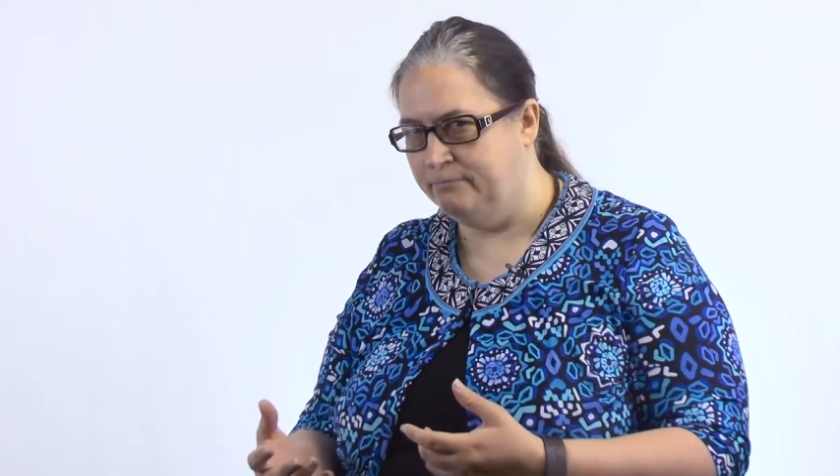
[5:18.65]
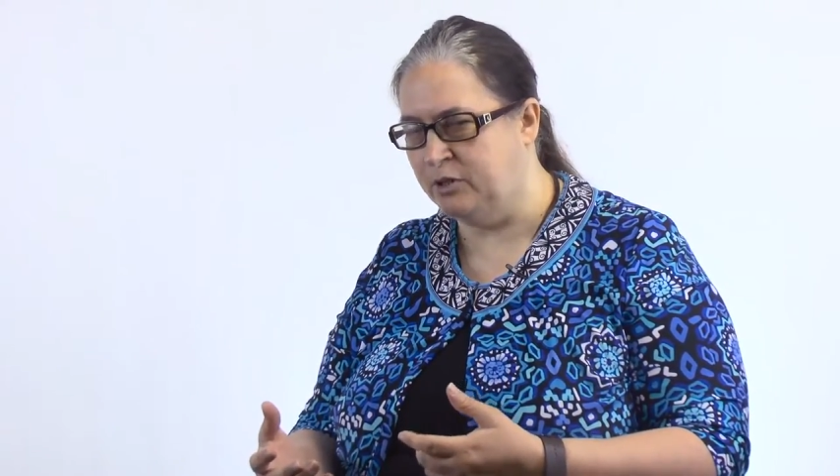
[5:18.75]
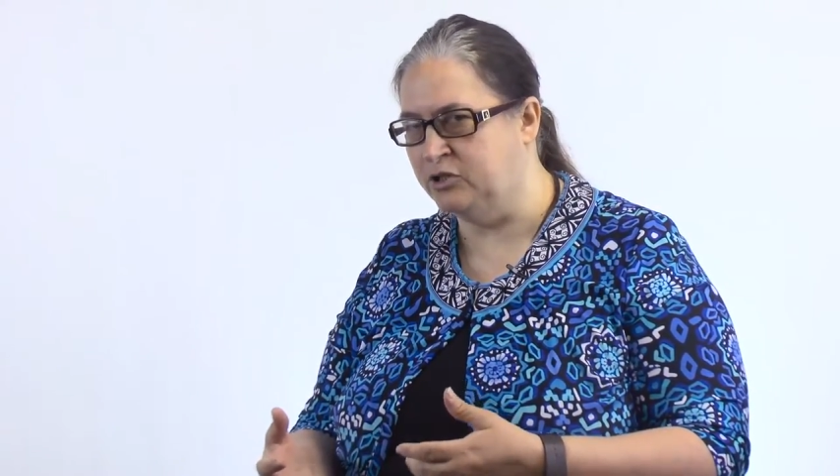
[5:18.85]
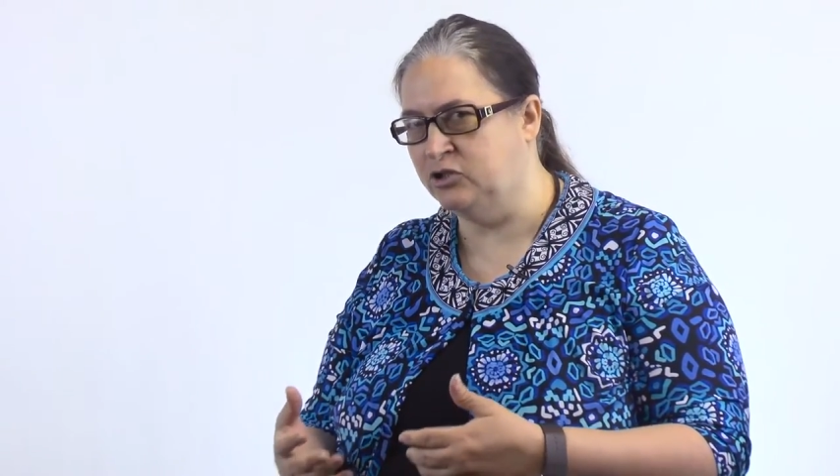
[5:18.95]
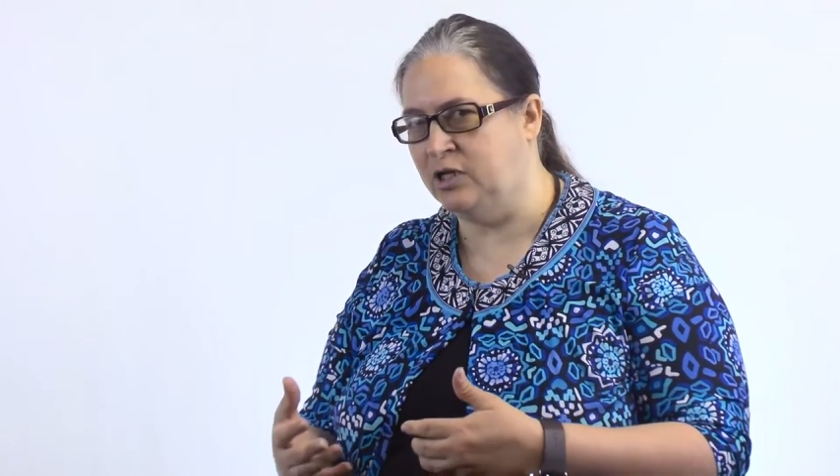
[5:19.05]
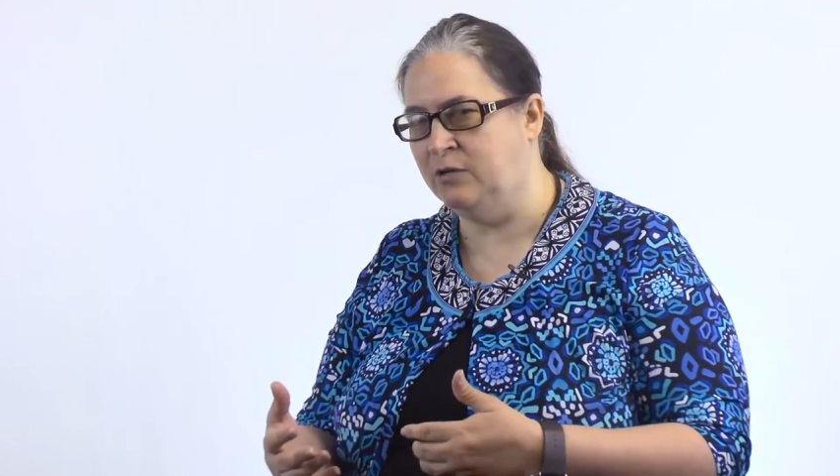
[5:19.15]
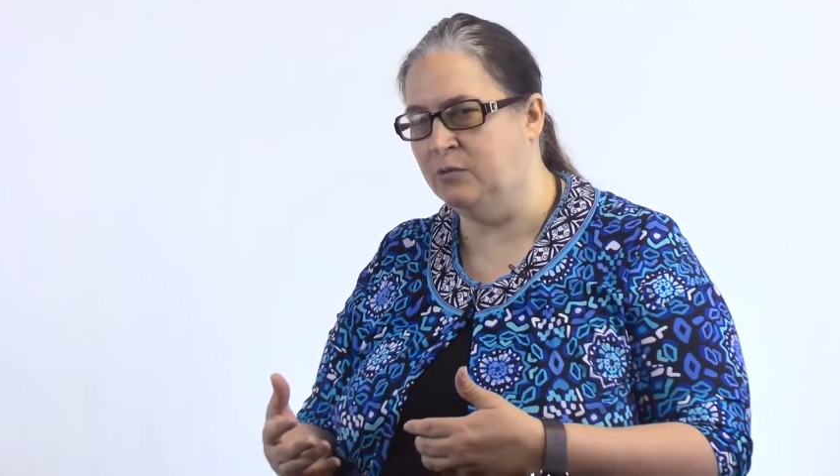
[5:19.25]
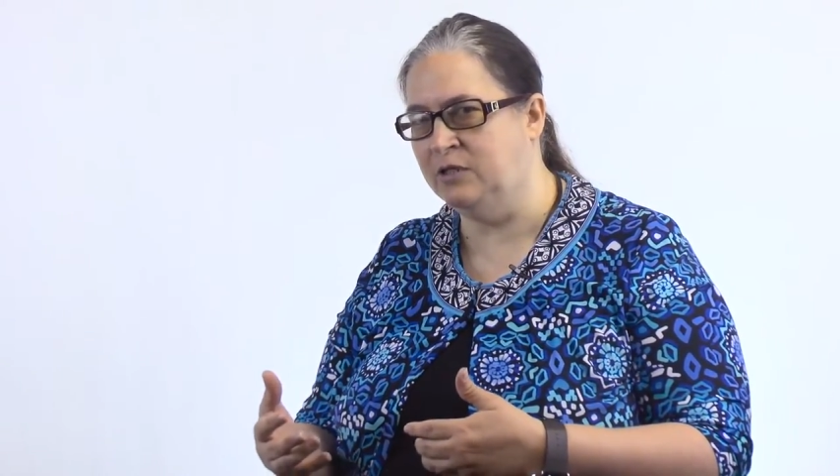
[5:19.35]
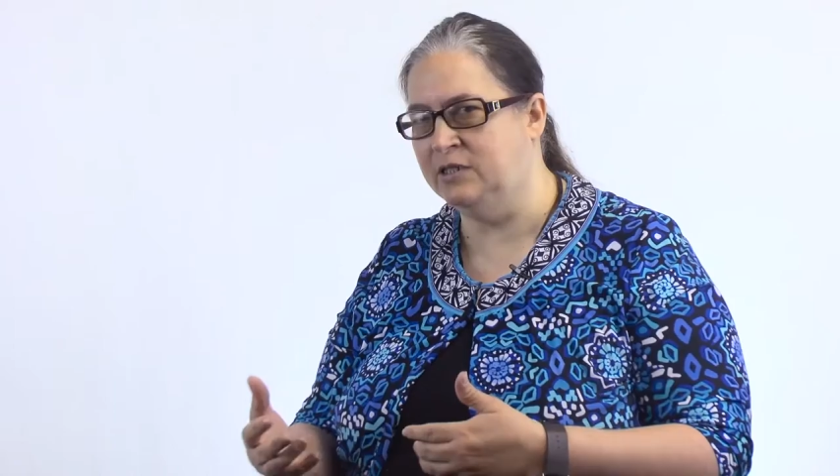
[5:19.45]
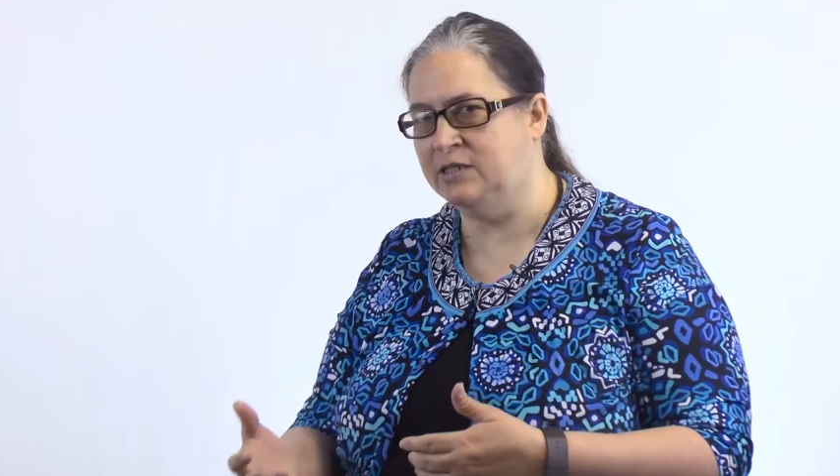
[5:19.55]
Because you can't
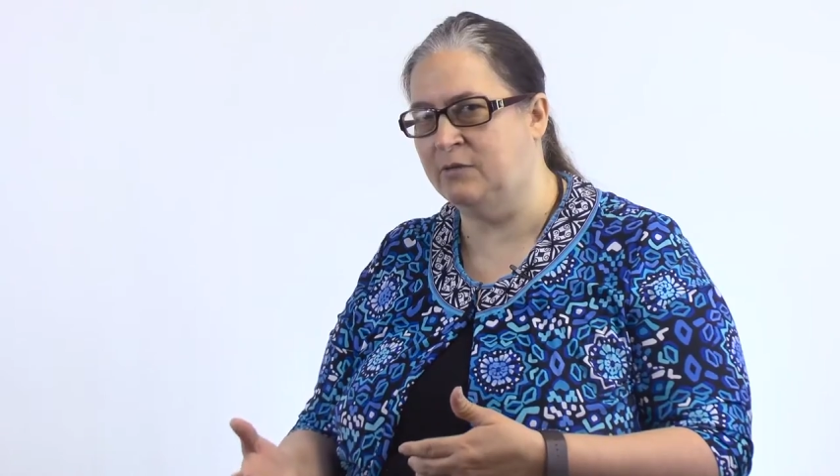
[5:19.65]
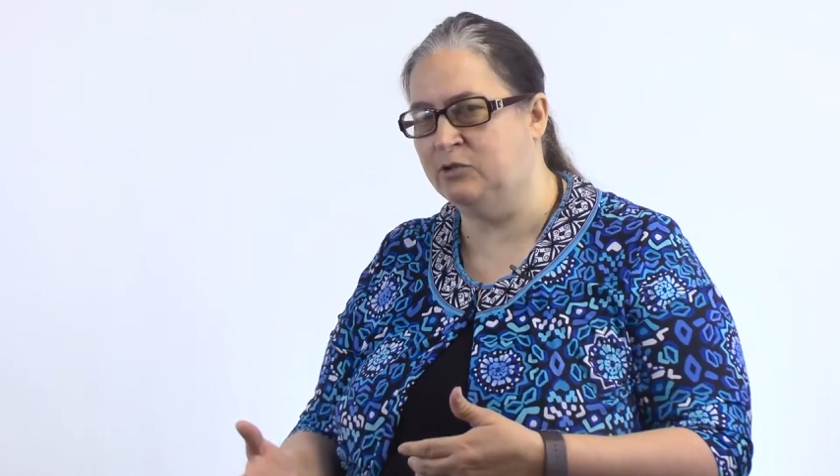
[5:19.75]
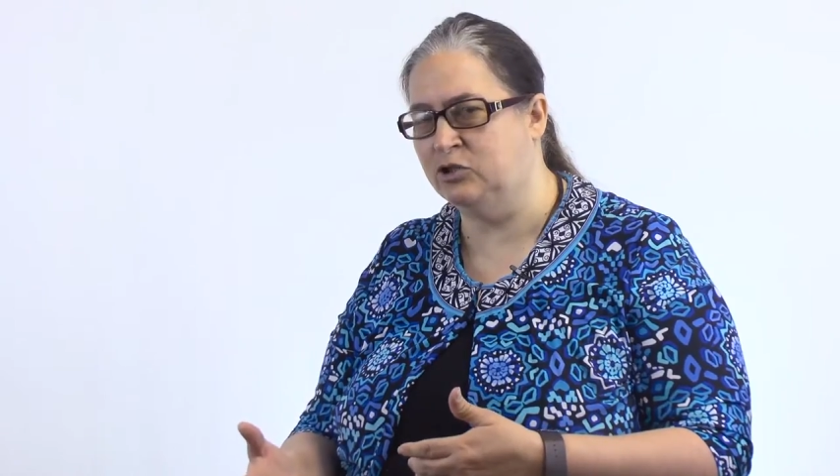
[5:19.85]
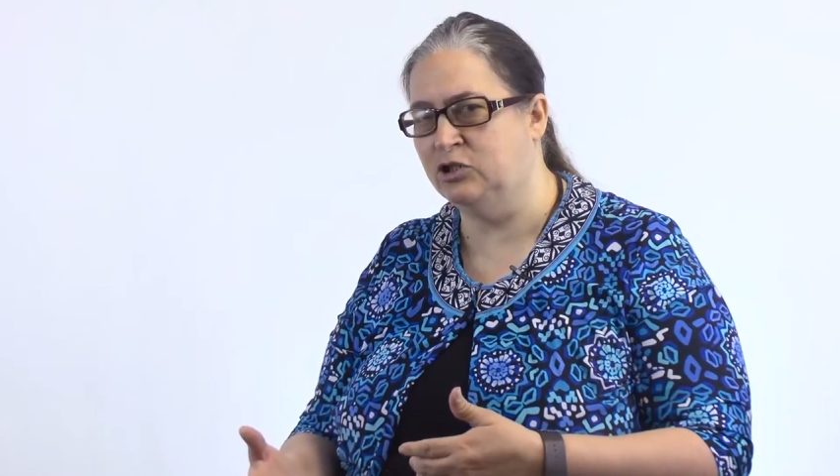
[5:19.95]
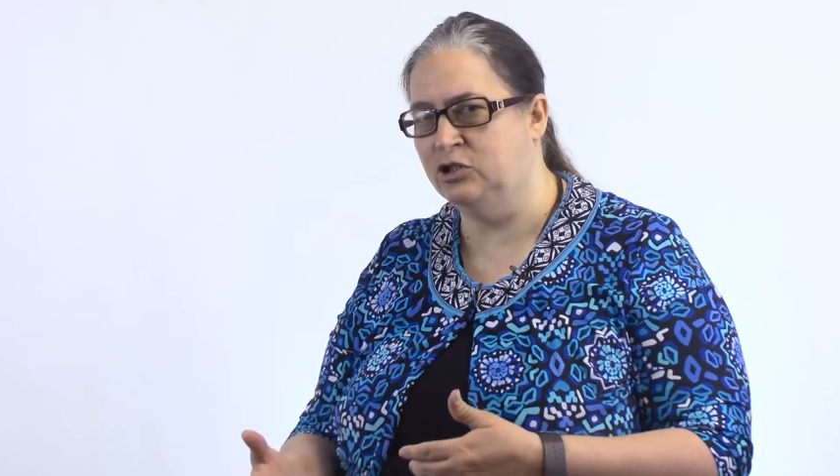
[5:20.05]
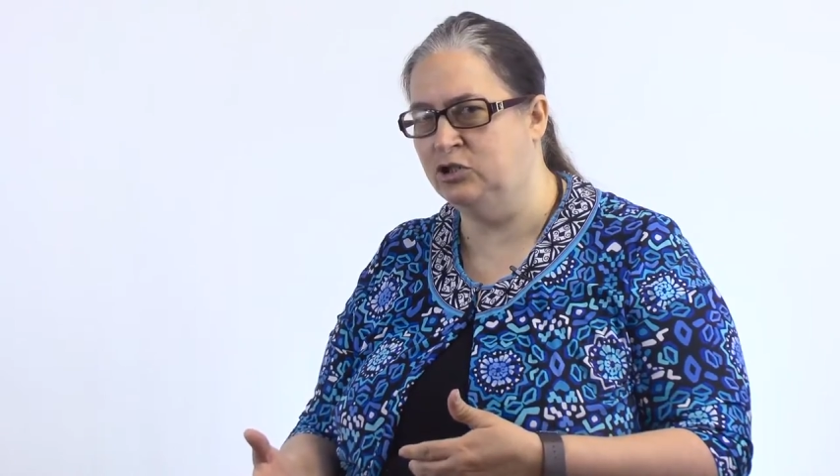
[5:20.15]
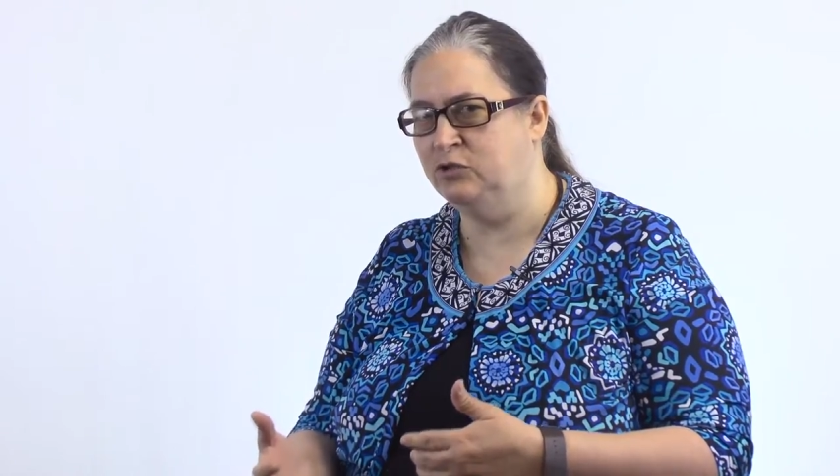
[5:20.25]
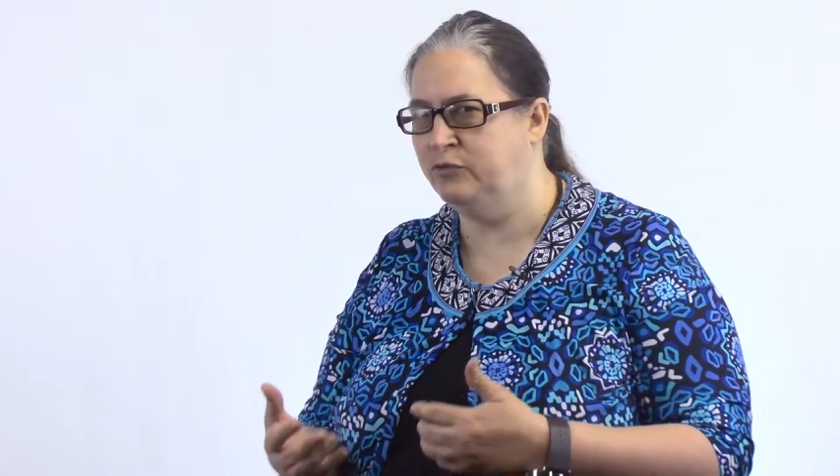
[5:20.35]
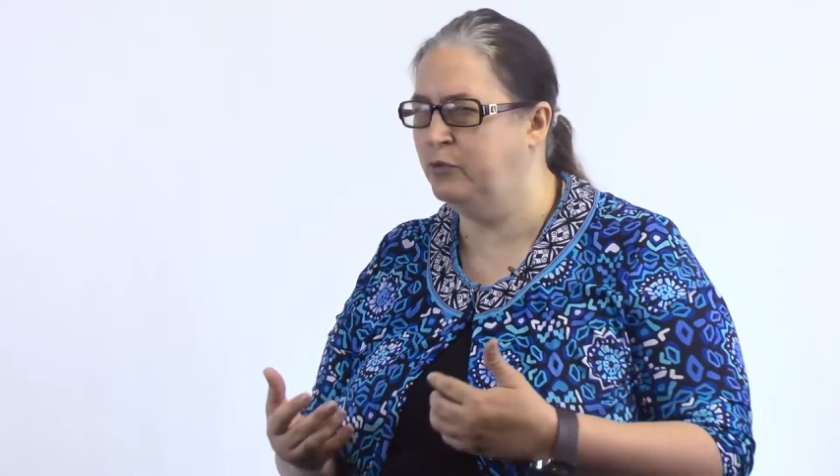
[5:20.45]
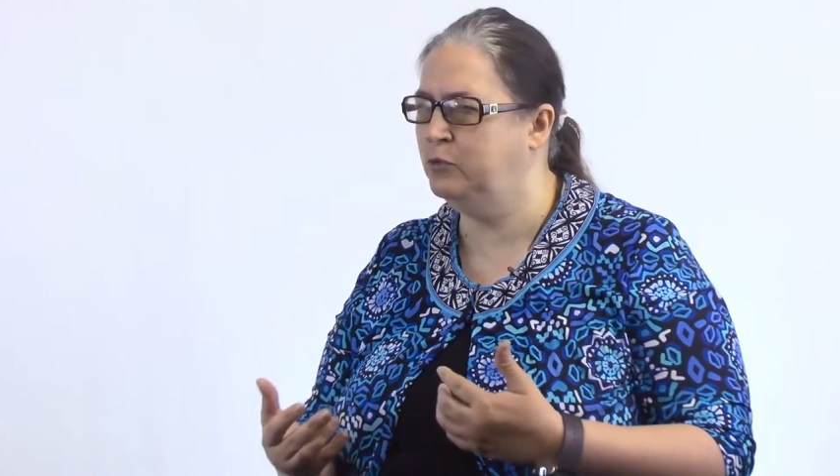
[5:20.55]
really decide what you're going to
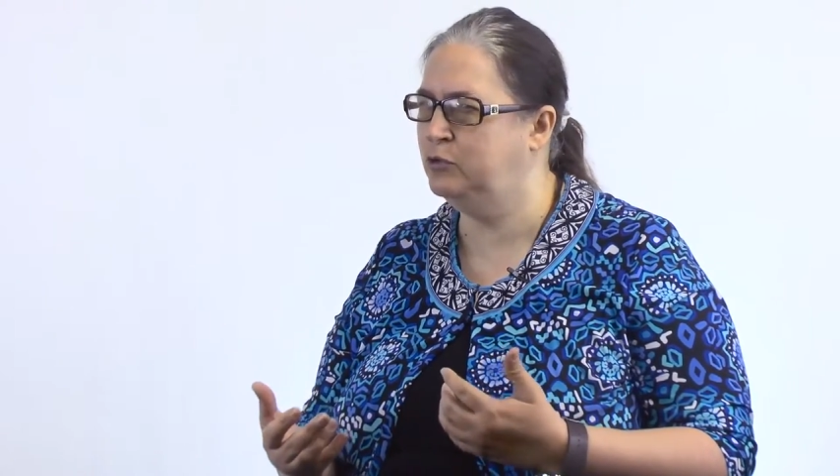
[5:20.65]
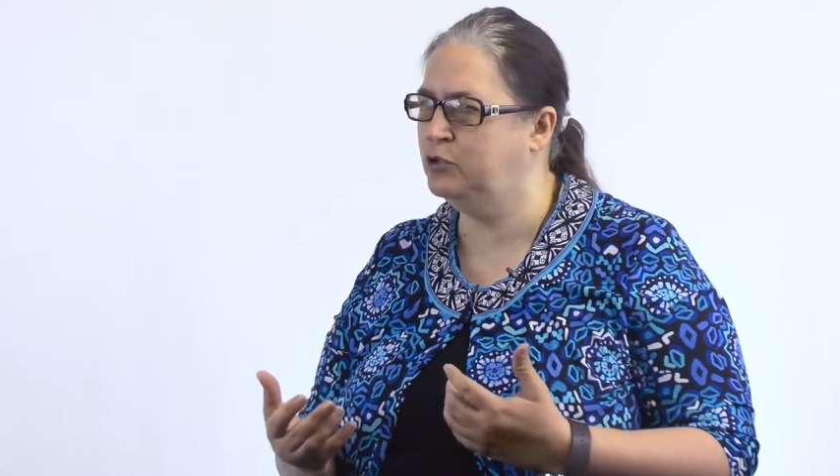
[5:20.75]
do if you